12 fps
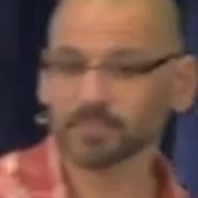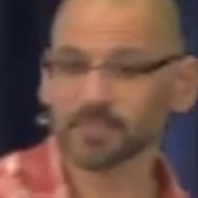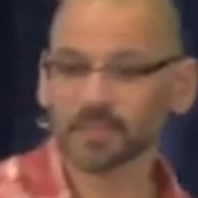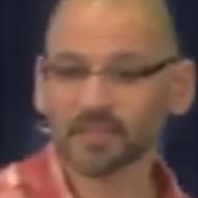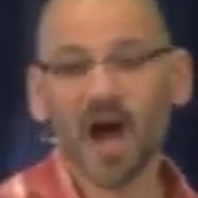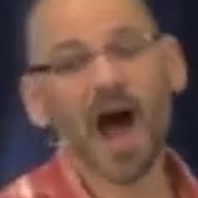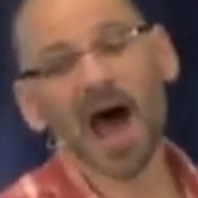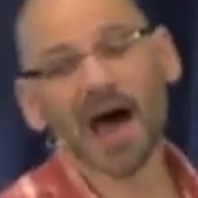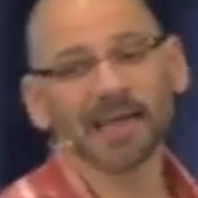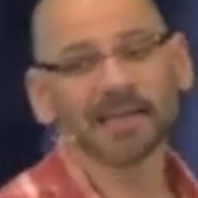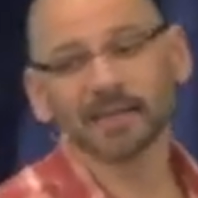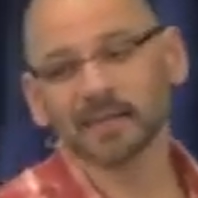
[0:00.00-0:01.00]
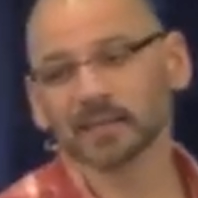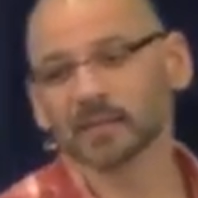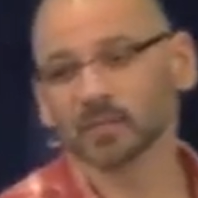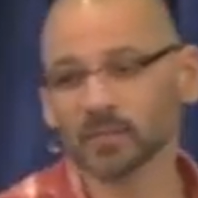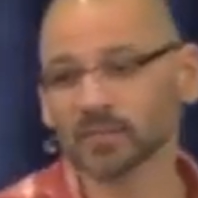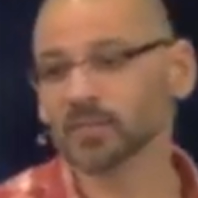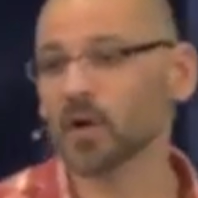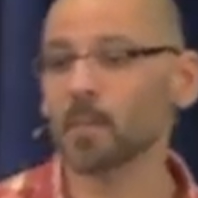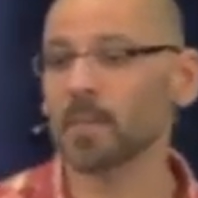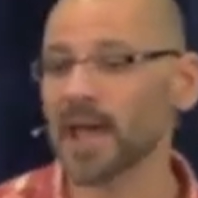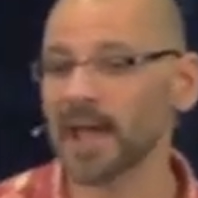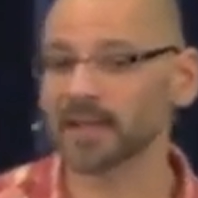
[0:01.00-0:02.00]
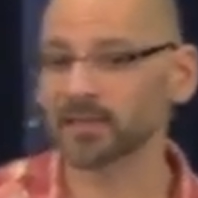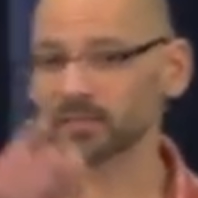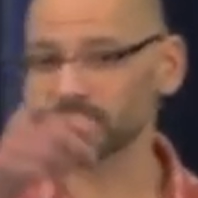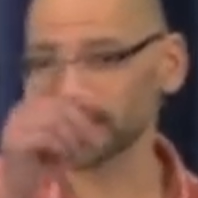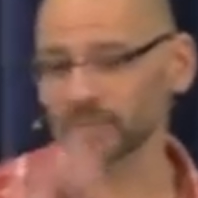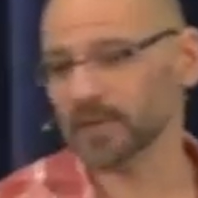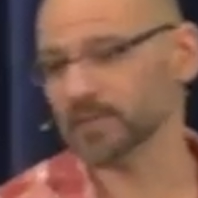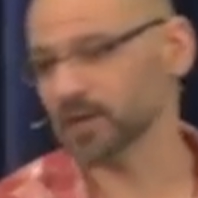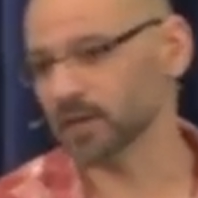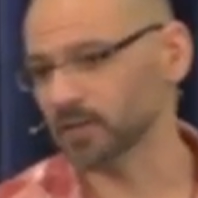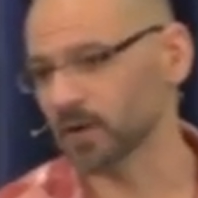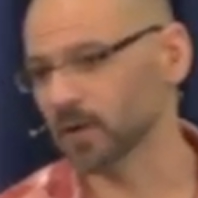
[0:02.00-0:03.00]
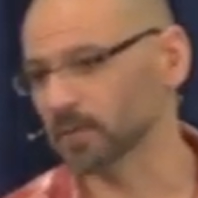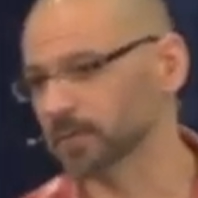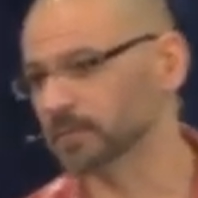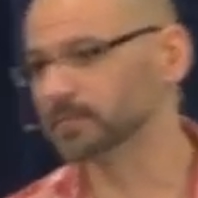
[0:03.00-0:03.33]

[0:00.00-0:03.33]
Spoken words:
Todd was no match for the great John Carlton.